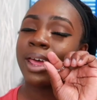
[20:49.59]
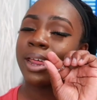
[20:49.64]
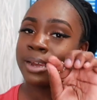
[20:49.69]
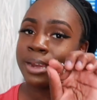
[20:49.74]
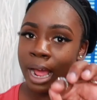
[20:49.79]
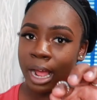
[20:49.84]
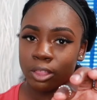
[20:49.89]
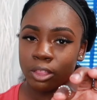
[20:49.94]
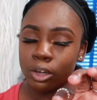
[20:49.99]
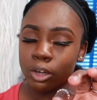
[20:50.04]

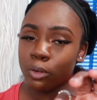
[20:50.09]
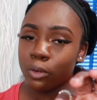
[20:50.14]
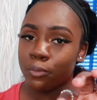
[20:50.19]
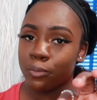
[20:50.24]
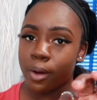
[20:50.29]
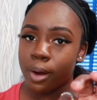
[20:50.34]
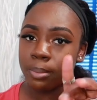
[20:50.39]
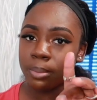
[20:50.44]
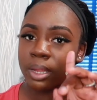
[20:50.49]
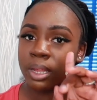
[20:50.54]
Not the new
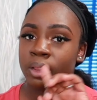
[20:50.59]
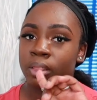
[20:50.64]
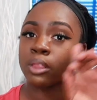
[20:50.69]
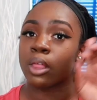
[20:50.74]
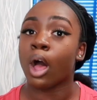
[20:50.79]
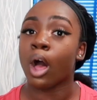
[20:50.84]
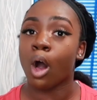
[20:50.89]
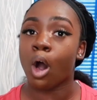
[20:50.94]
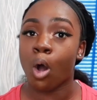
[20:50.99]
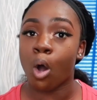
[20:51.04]
formula,
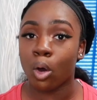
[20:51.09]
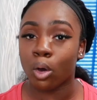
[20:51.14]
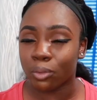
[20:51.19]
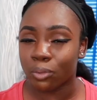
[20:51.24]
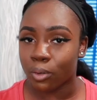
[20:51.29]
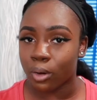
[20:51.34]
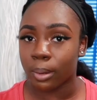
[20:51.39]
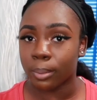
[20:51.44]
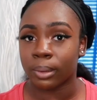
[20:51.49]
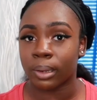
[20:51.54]
the
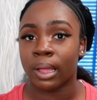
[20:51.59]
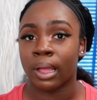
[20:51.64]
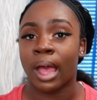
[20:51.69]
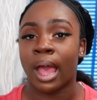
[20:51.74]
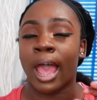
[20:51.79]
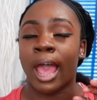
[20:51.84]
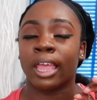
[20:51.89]
old formula.